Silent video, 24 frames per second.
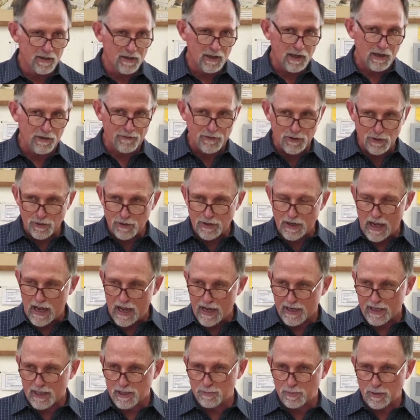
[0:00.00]
If you're
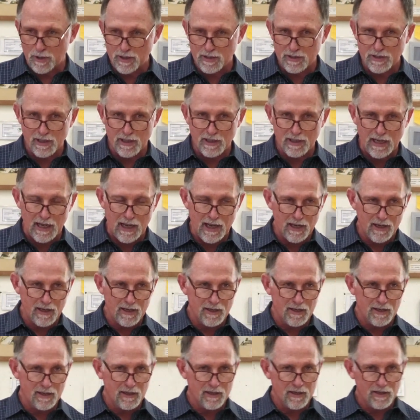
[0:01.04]
not experiencing that,
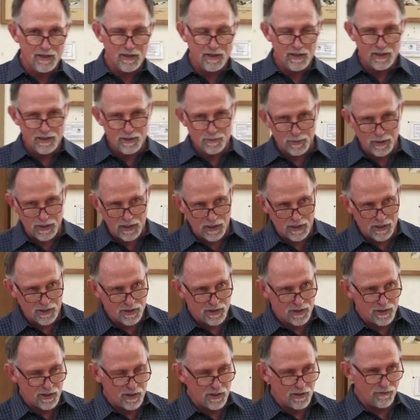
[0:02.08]
it's
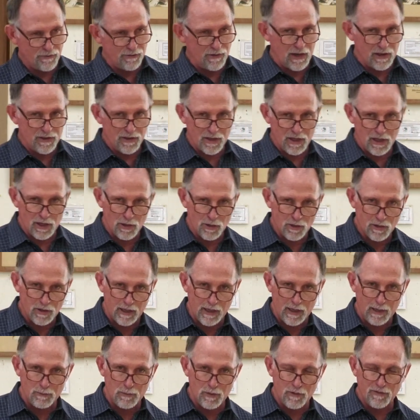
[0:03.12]
because the faith that you
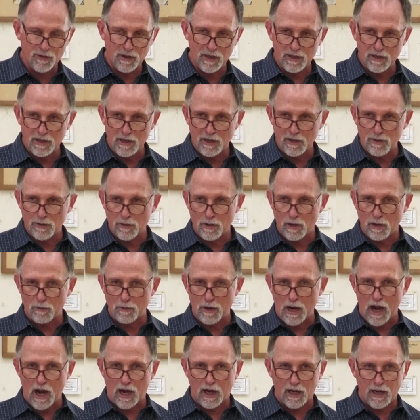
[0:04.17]
claim you've hidden under a
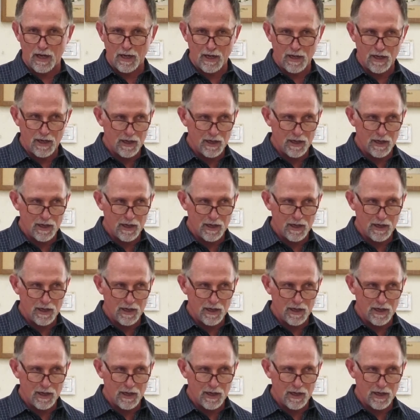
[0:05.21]
rock.